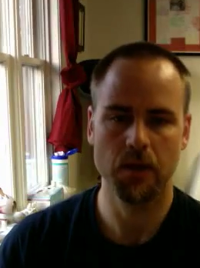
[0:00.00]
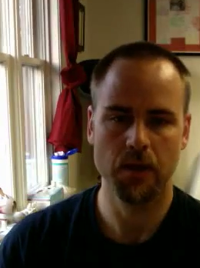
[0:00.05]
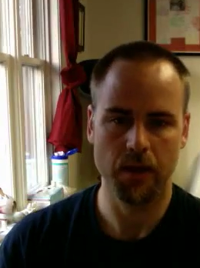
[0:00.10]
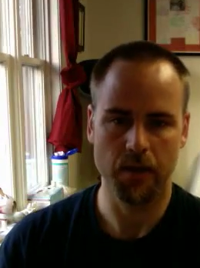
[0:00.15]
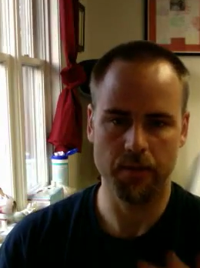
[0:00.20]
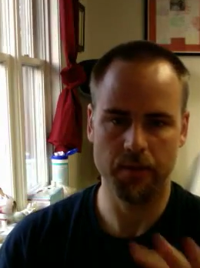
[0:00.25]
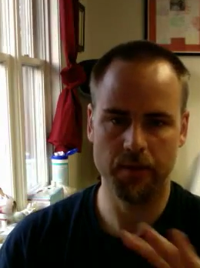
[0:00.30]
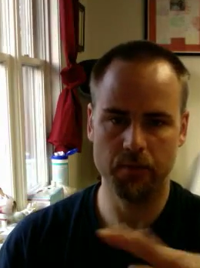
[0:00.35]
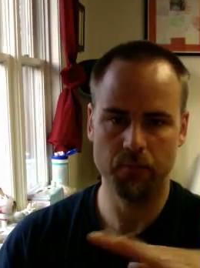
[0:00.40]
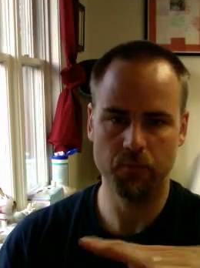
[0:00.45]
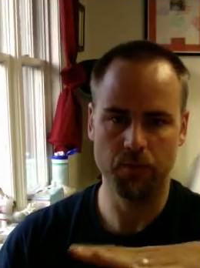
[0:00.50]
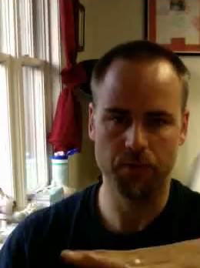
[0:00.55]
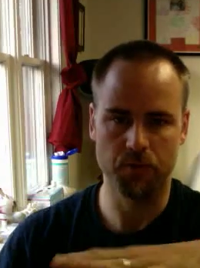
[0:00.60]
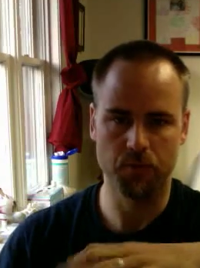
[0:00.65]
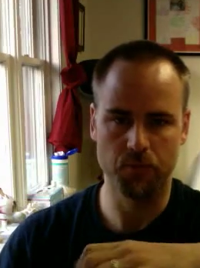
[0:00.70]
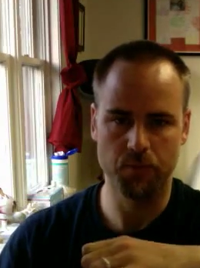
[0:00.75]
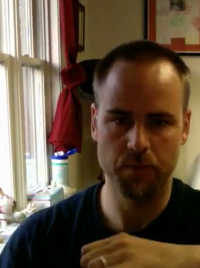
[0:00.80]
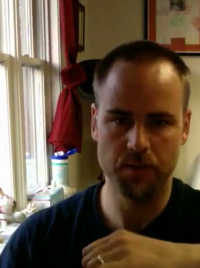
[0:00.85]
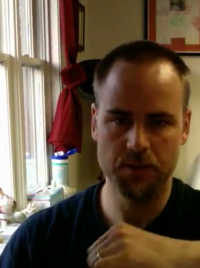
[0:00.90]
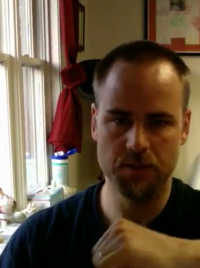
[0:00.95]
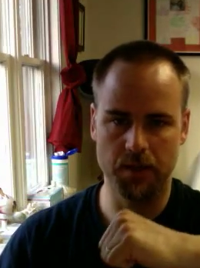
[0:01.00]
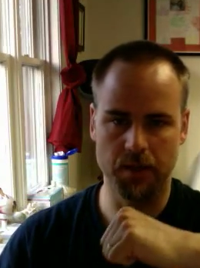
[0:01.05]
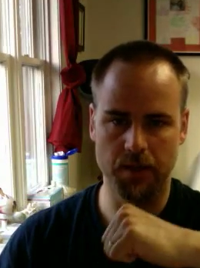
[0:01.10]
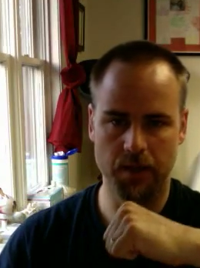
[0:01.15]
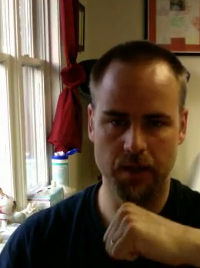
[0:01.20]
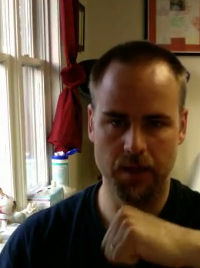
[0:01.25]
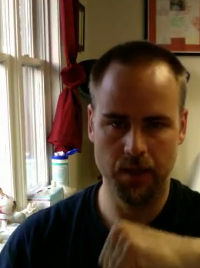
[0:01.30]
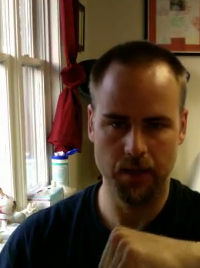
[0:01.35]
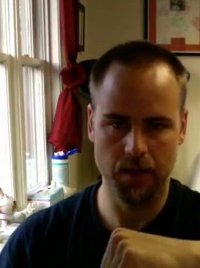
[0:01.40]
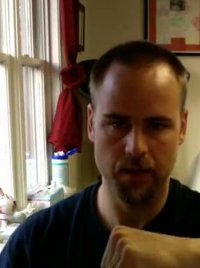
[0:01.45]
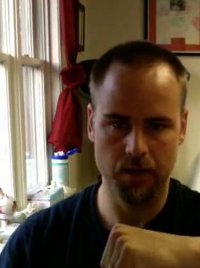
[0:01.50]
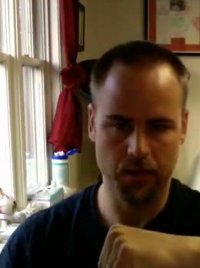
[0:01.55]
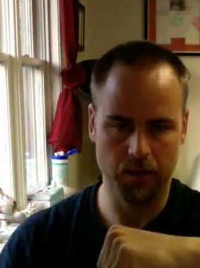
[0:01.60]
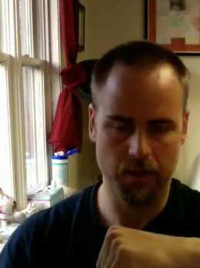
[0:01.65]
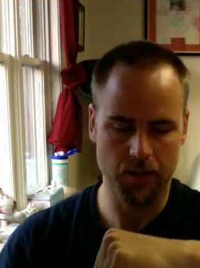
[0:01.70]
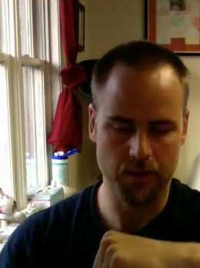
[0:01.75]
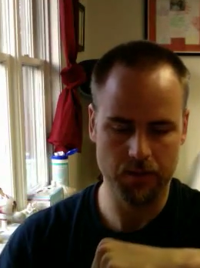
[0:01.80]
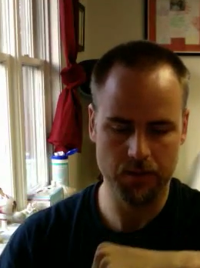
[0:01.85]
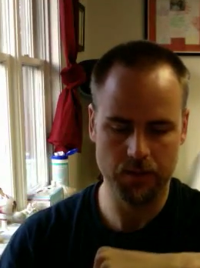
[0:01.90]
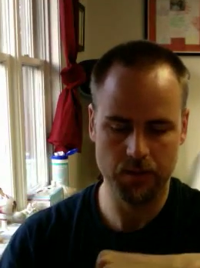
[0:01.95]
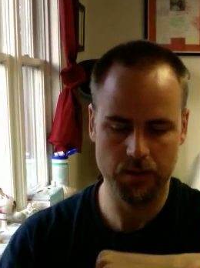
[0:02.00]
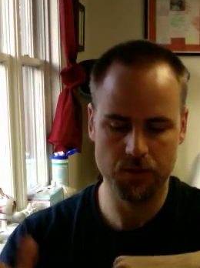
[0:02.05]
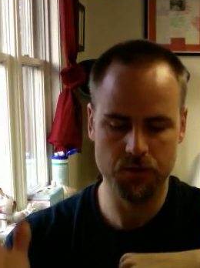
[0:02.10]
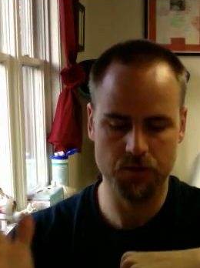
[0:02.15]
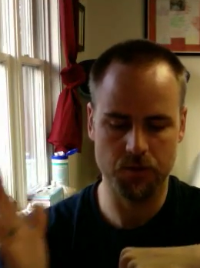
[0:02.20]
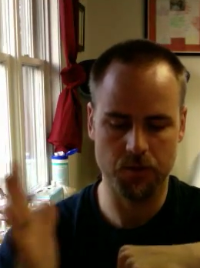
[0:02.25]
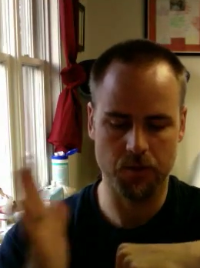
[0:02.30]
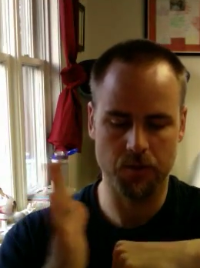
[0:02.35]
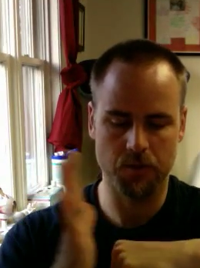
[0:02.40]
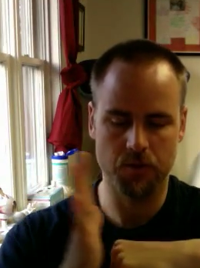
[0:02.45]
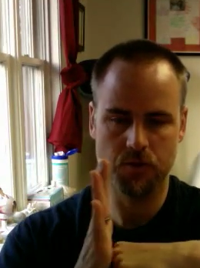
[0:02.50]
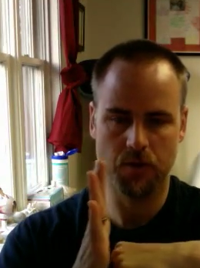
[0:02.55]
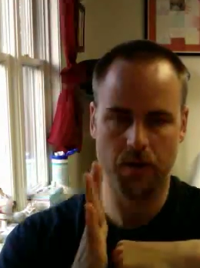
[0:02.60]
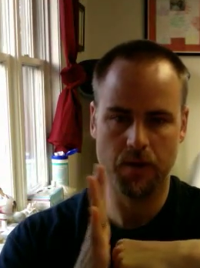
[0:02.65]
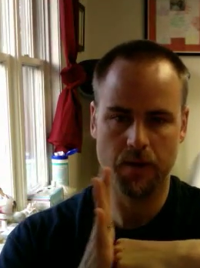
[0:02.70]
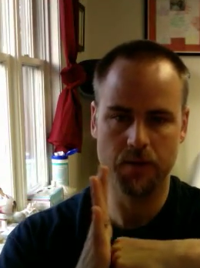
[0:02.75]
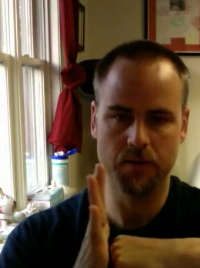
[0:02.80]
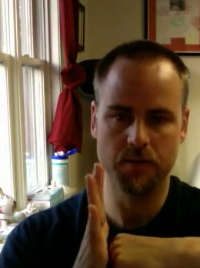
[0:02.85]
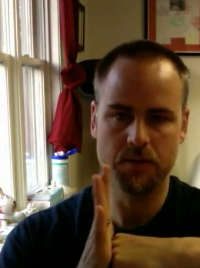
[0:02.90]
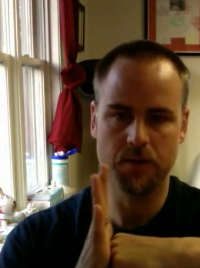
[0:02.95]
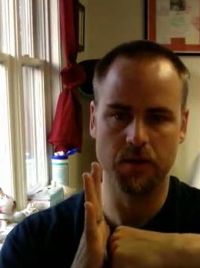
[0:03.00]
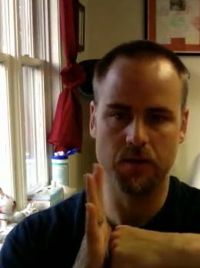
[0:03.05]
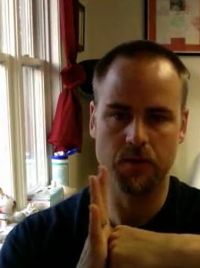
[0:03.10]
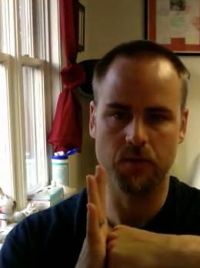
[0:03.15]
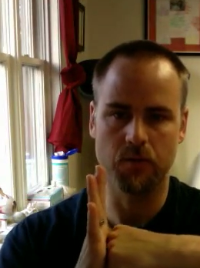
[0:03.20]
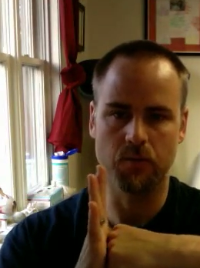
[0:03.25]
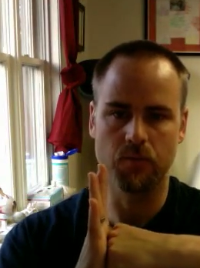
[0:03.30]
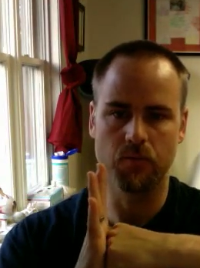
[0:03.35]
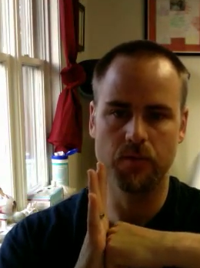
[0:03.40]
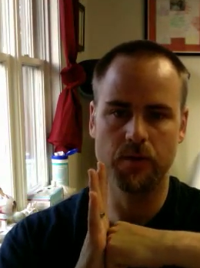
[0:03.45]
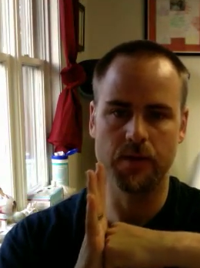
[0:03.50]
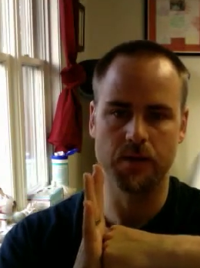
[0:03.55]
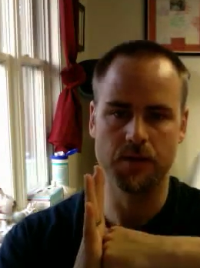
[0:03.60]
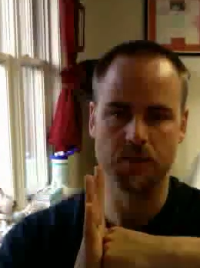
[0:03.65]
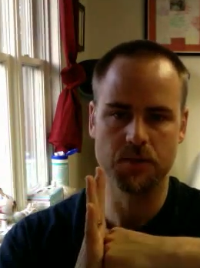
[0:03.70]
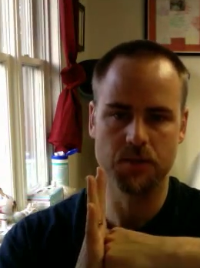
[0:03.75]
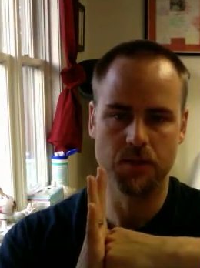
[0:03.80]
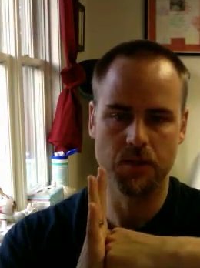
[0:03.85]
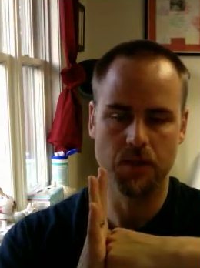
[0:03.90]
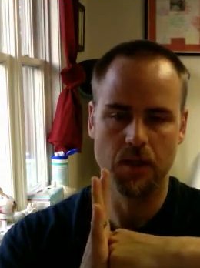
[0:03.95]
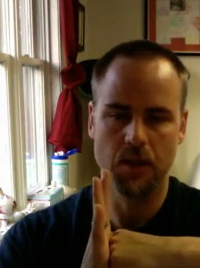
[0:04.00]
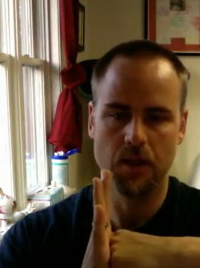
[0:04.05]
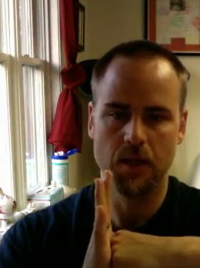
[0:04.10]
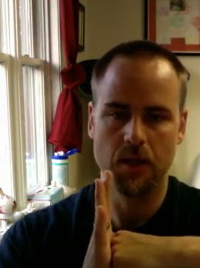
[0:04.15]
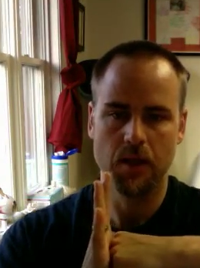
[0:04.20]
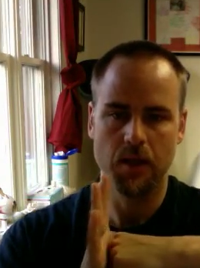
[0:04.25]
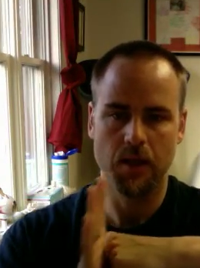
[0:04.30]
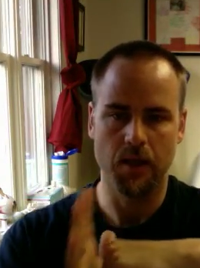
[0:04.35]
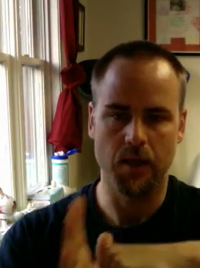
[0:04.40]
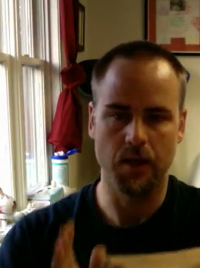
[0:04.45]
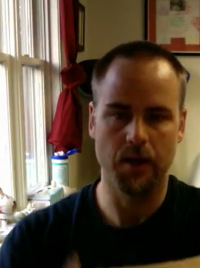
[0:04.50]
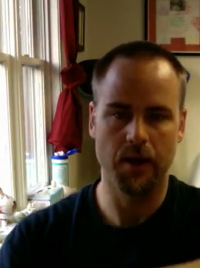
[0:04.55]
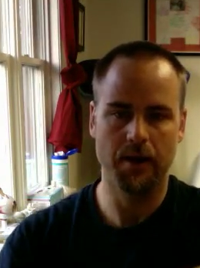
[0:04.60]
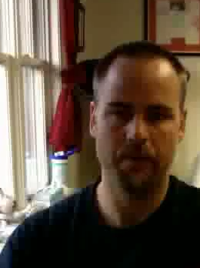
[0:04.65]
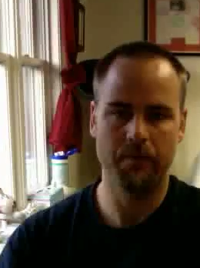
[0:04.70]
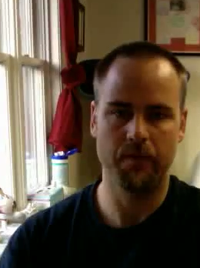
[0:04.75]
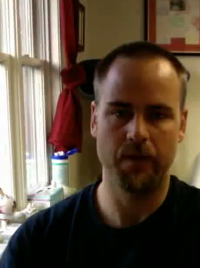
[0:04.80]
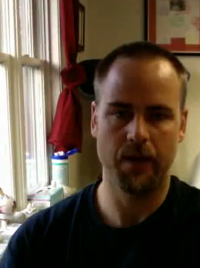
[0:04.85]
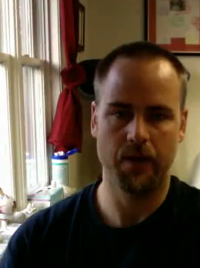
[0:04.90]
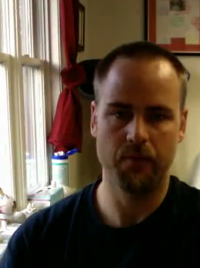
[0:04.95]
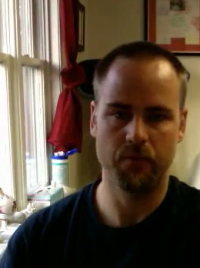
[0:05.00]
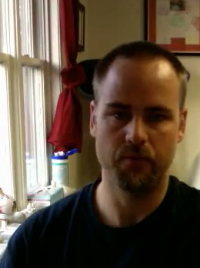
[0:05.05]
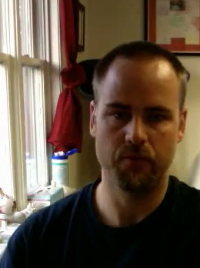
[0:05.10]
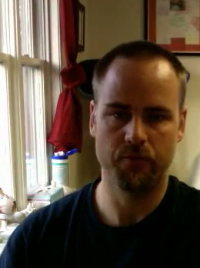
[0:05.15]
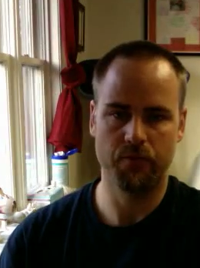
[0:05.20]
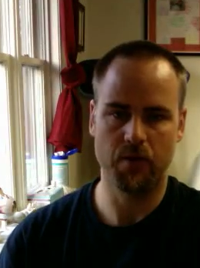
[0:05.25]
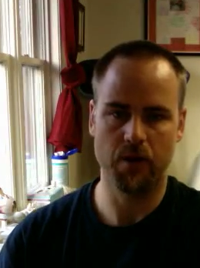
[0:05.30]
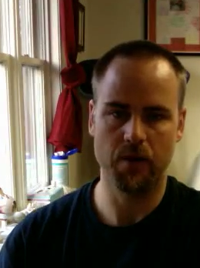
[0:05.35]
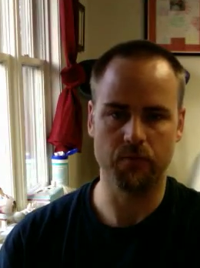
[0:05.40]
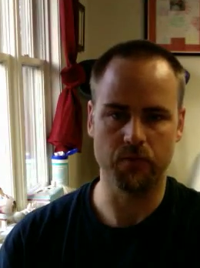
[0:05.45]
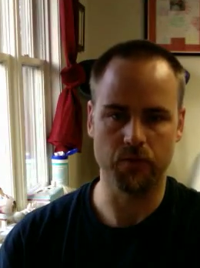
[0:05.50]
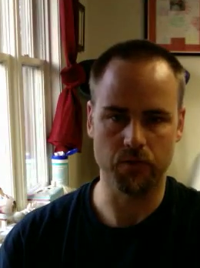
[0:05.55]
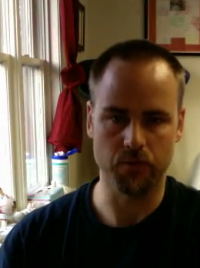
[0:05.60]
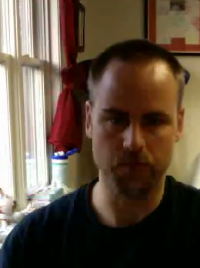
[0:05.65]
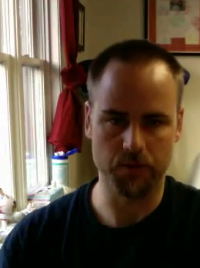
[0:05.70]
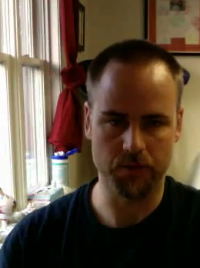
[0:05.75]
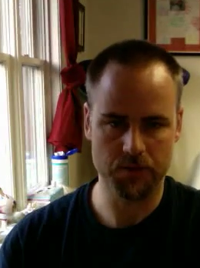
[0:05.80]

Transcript: And then with the wrist and hand, the idea is you're going to try and take your wrist and have it out in front of you.